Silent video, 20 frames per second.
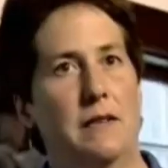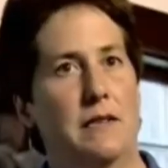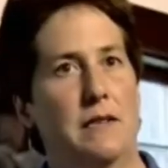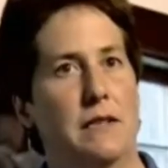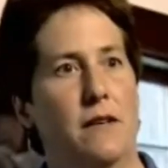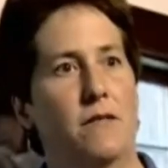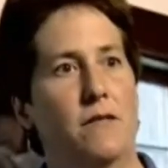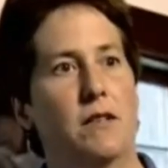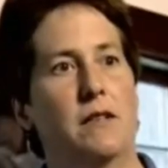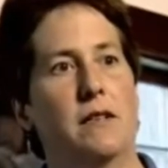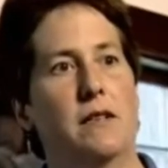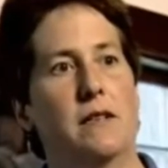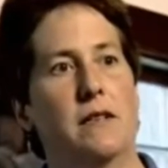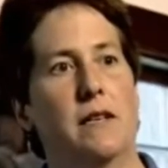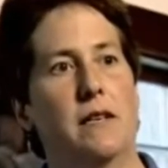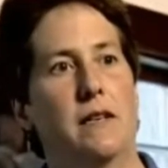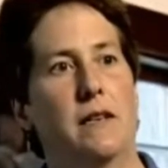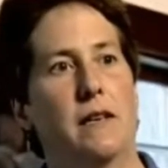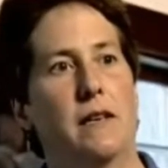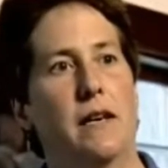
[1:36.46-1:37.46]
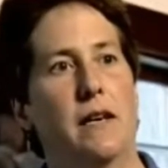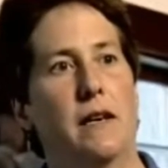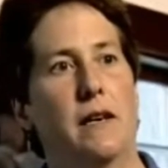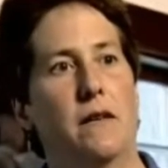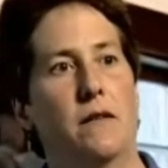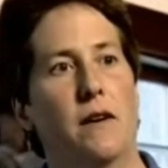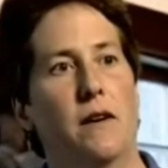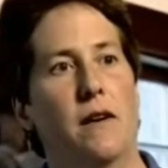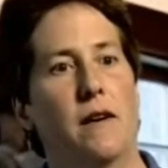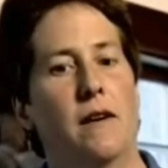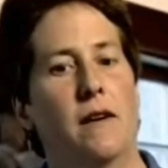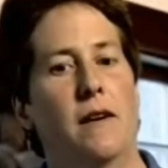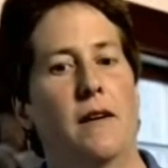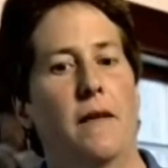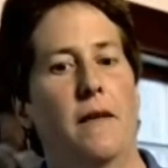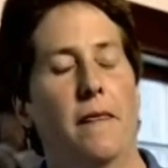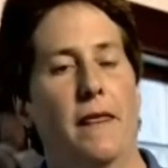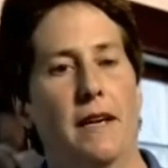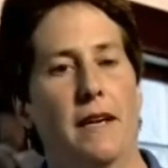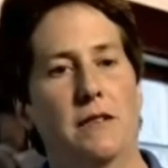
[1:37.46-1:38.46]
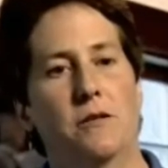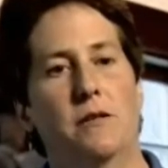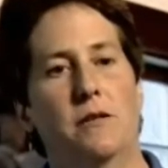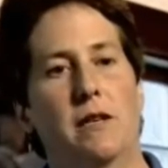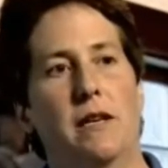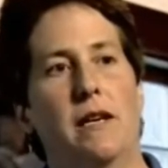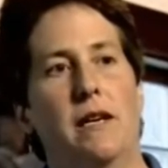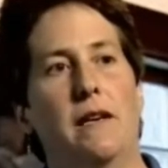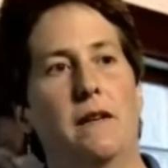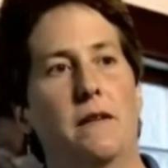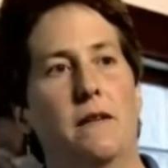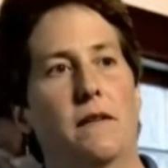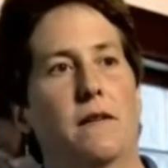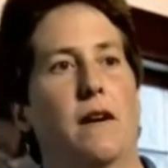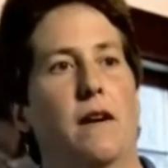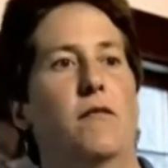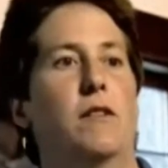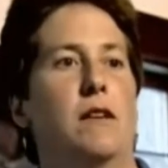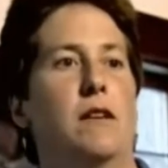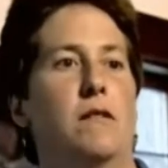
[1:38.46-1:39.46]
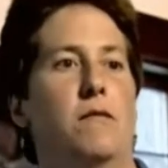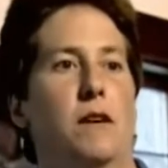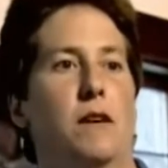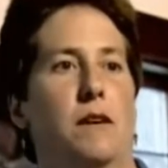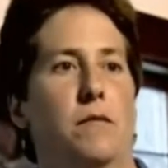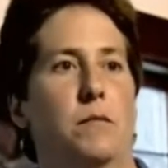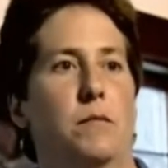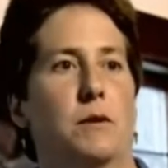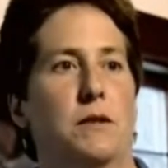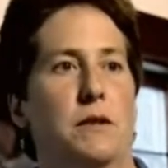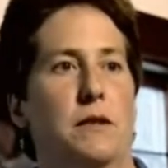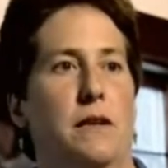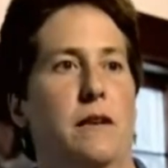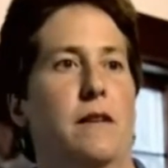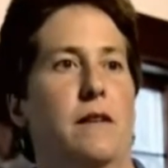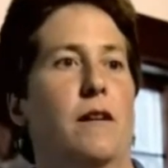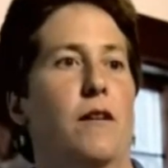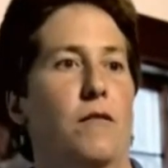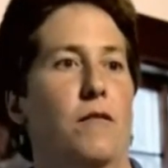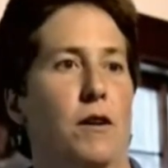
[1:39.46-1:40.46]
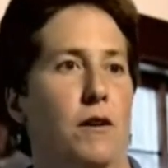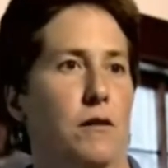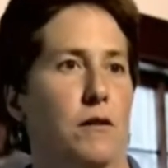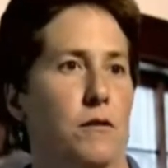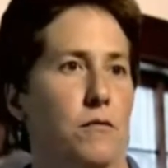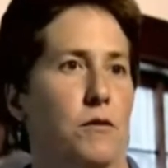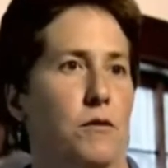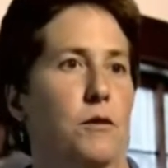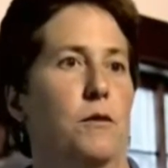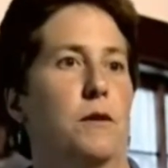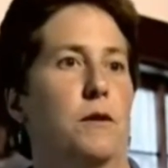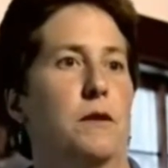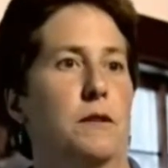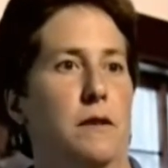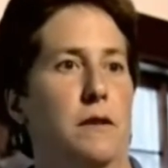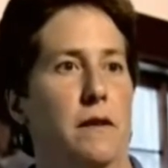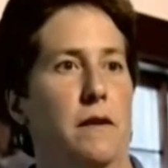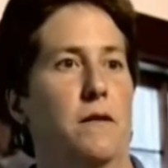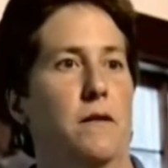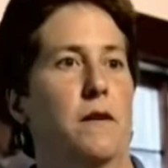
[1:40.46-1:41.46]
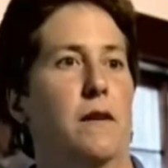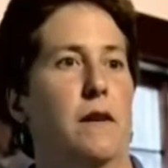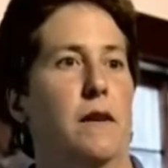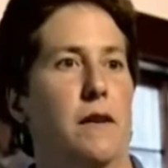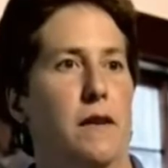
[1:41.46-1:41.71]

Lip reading: 7 to 10 days, that's when it eats 75% of all the foliage that it's going to